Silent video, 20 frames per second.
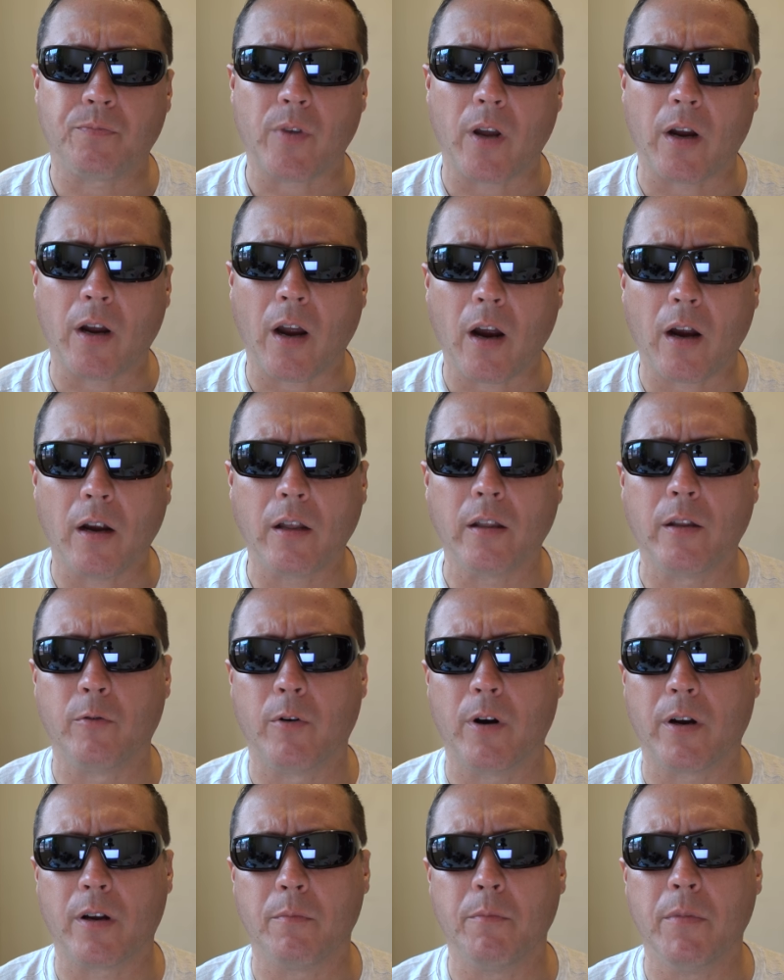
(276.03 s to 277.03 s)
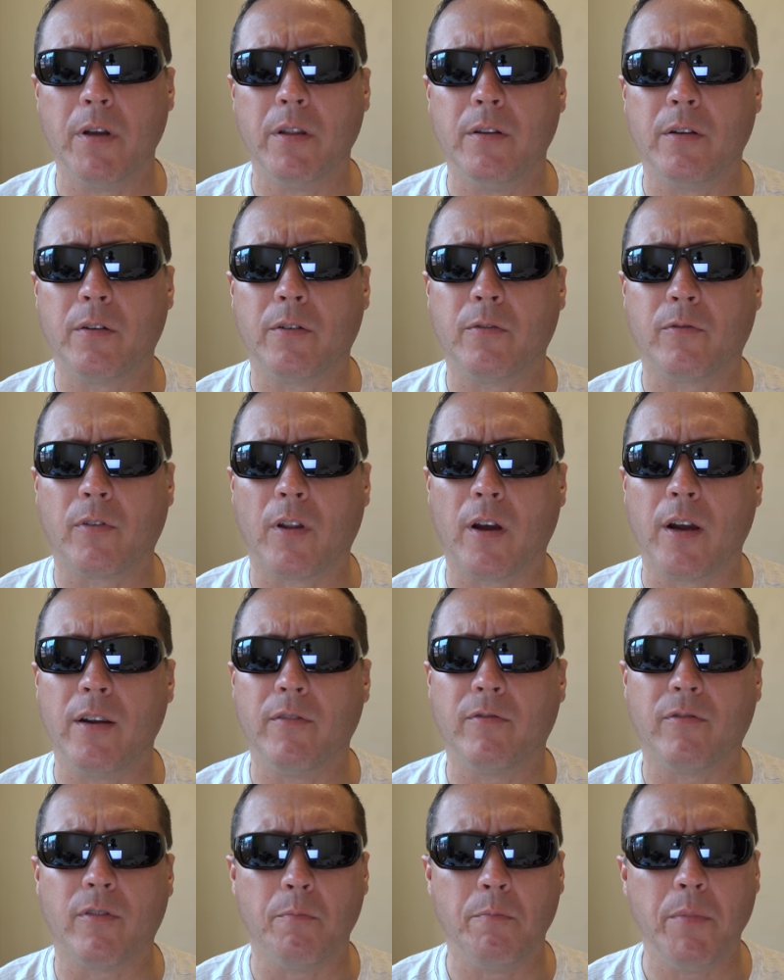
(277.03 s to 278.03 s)
I highly recommend this
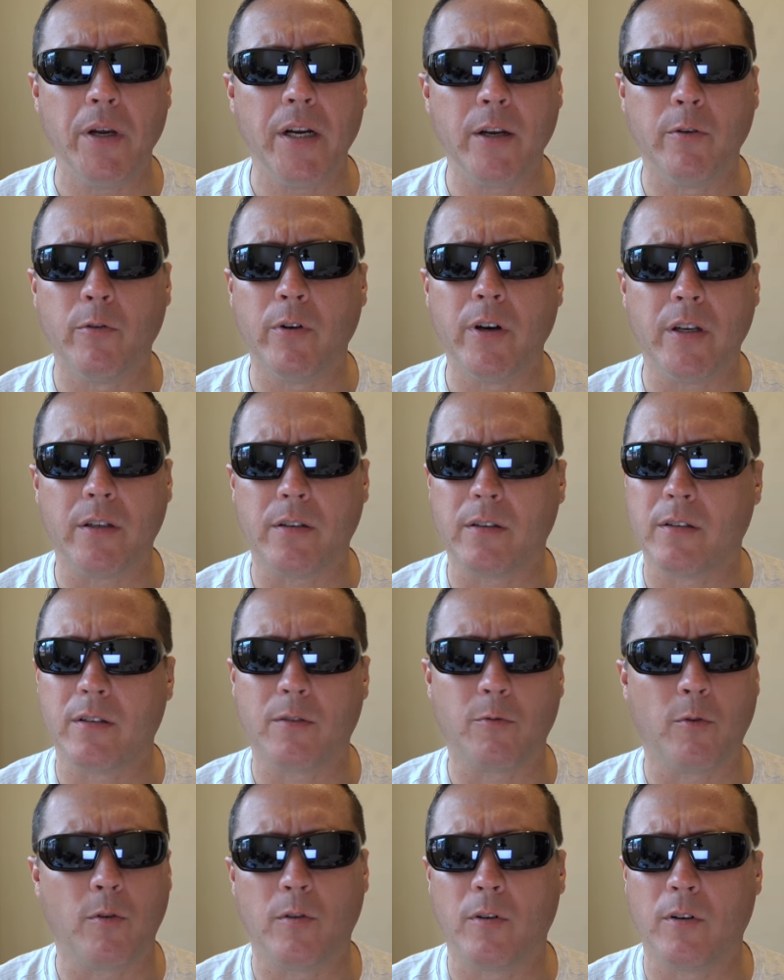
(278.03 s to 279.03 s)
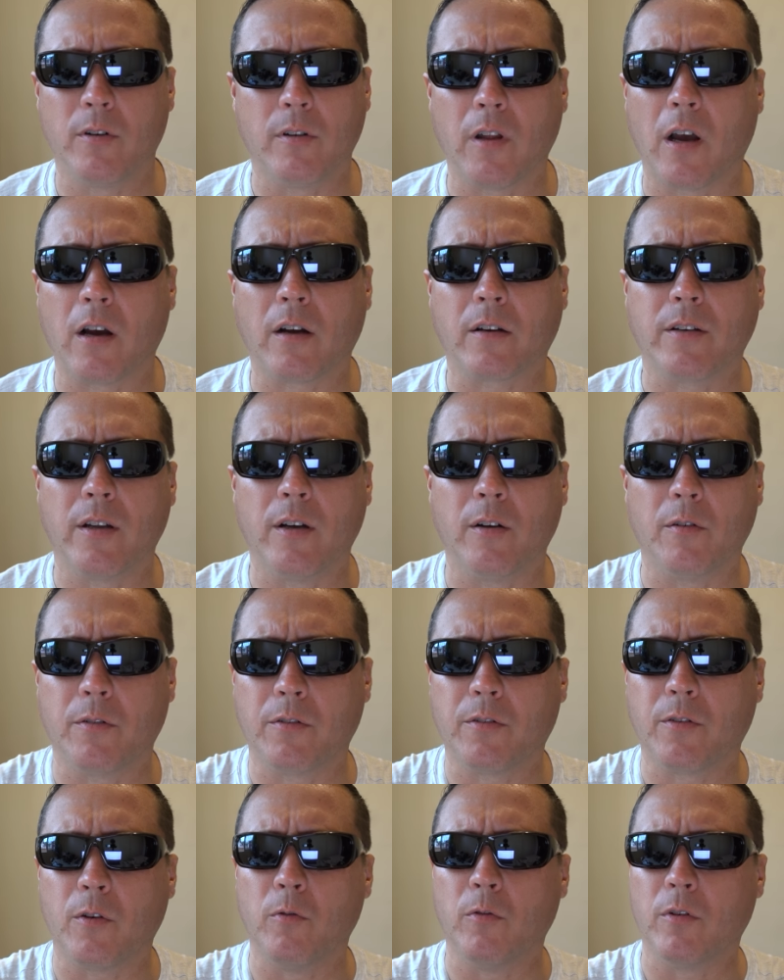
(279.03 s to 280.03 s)
flight for many reasons, whether
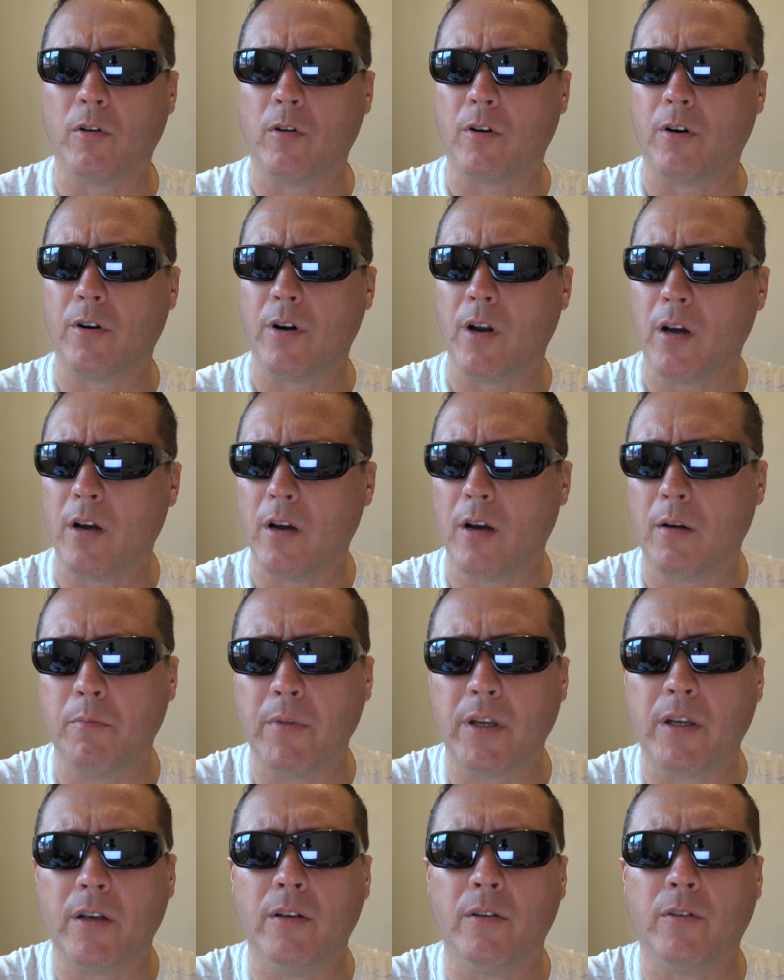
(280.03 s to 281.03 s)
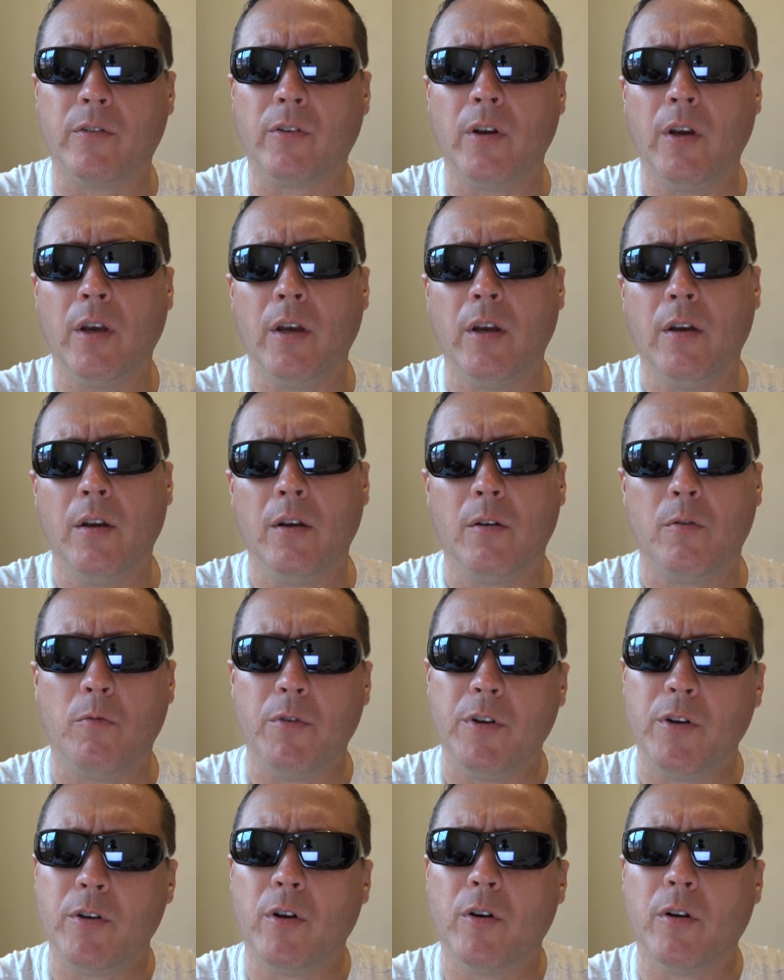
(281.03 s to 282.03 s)
lockdown is going on or not, because
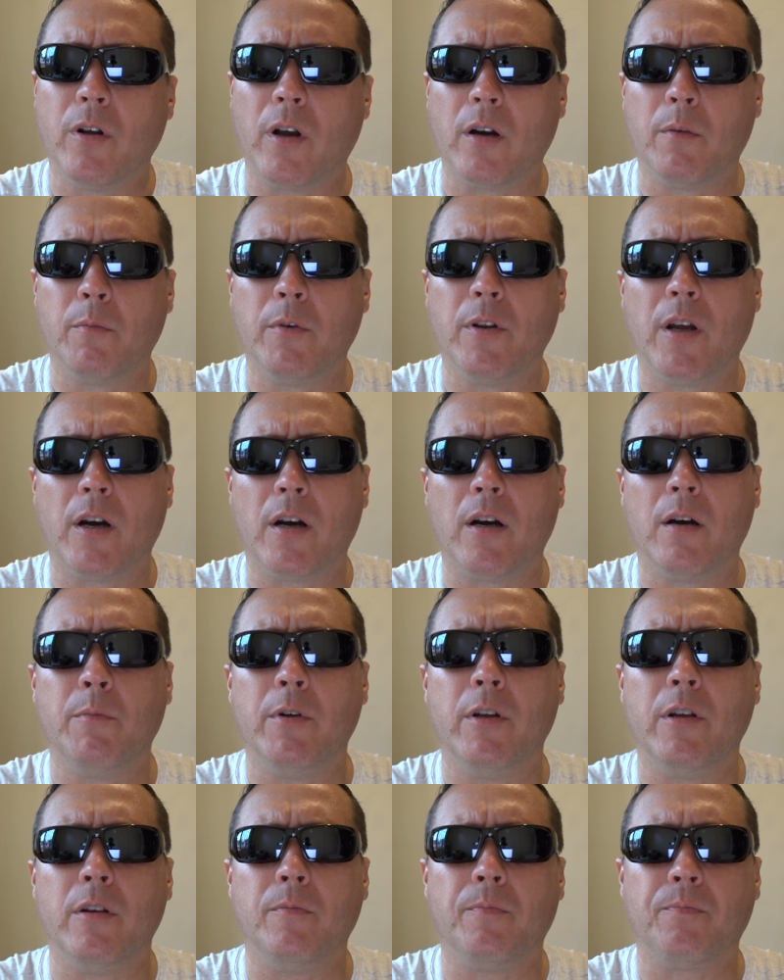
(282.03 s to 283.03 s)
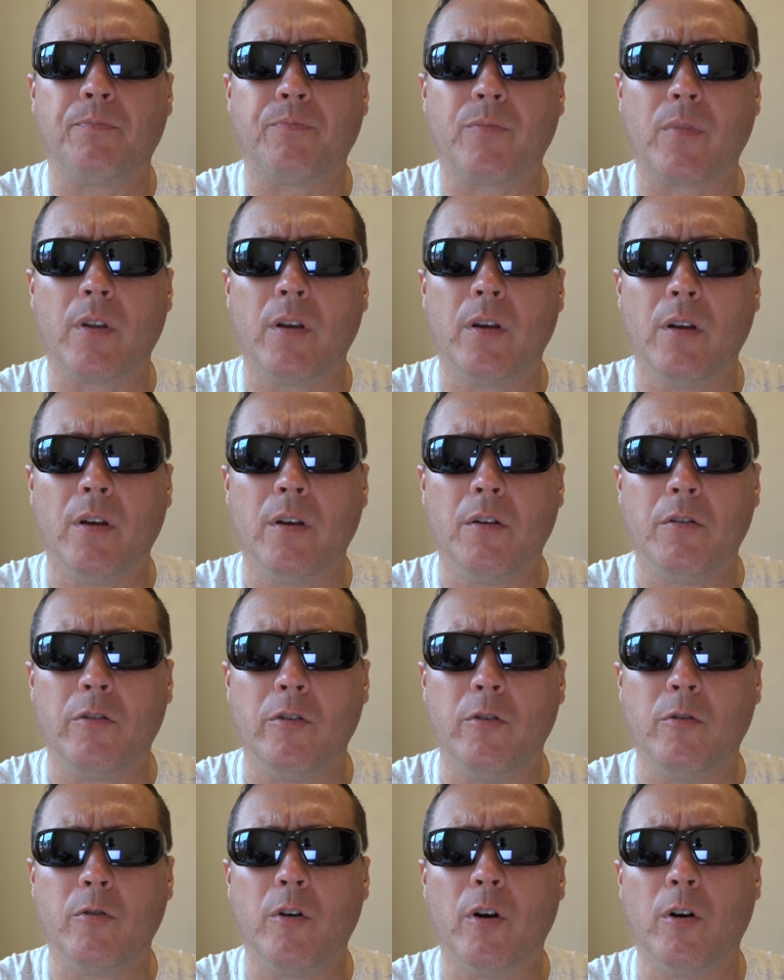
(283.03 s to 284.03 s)
when you go to Abu Dhabi,
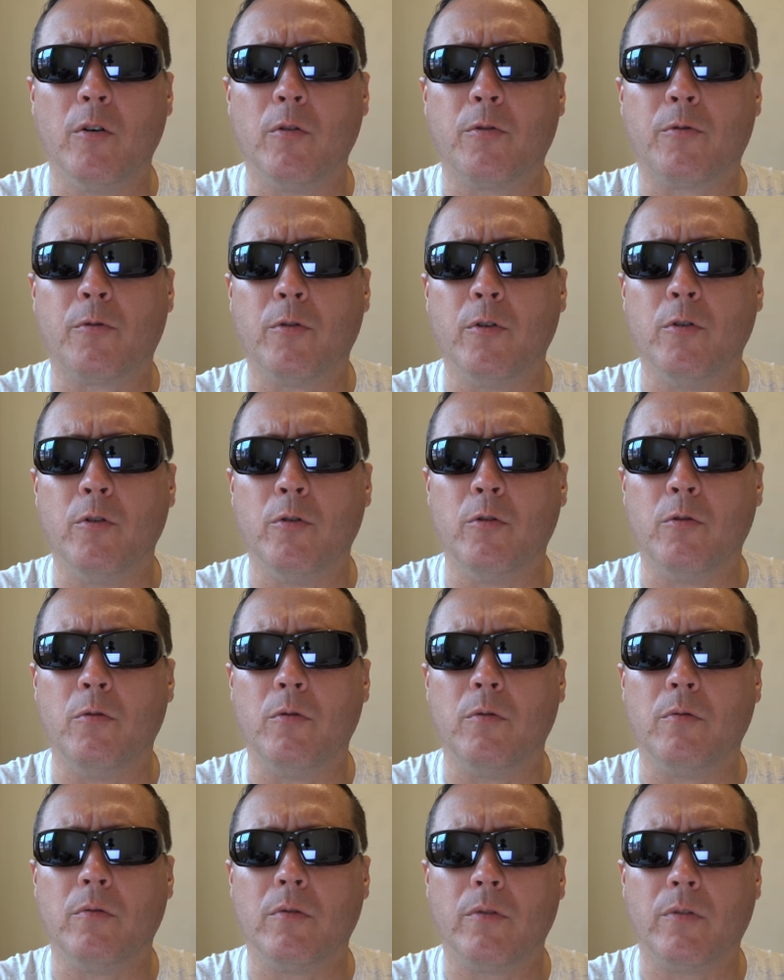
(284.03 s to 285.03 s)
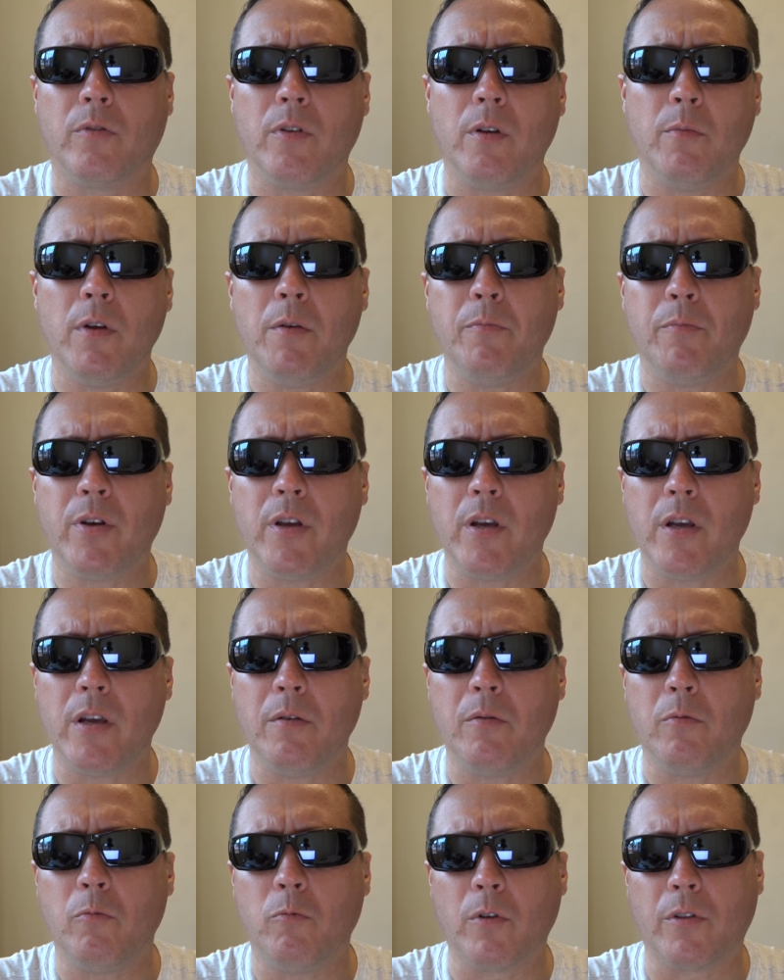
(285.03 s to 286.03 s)
you go through
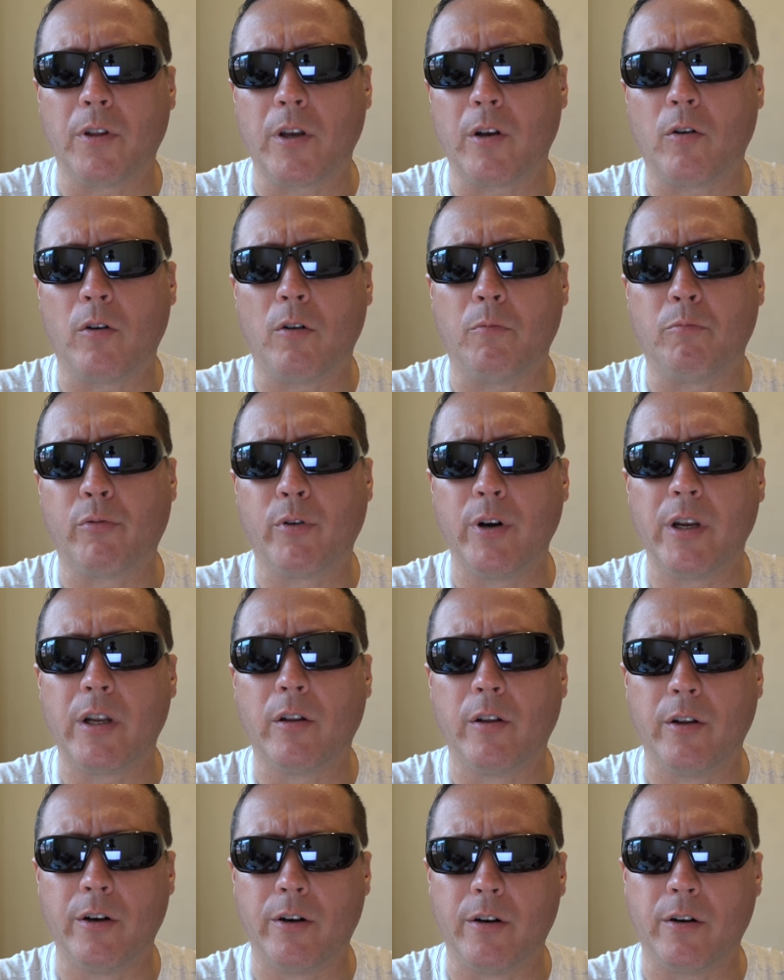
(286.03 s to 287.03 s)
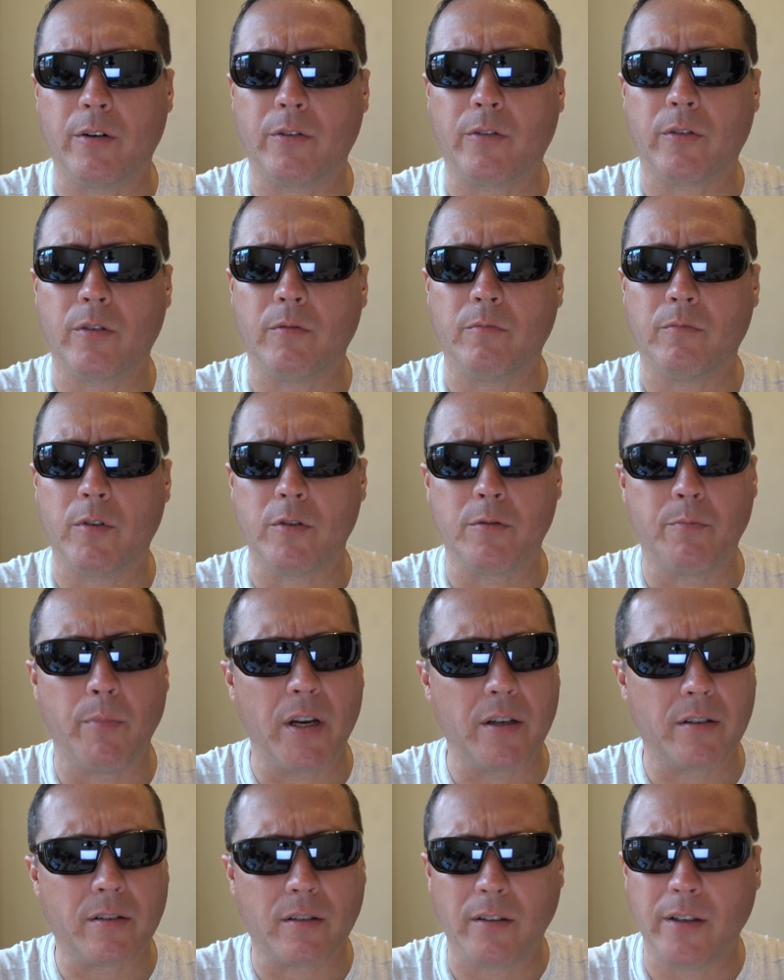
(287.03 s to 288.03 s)
CBP, what they call pre-clearance. It's
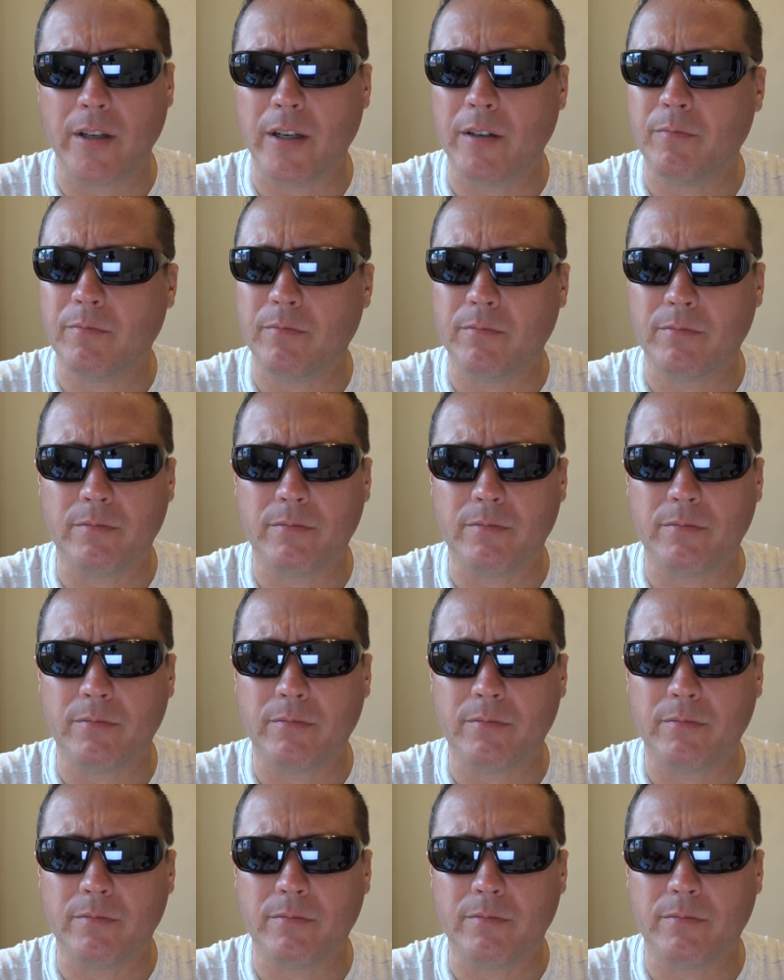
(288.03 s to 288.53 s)
basically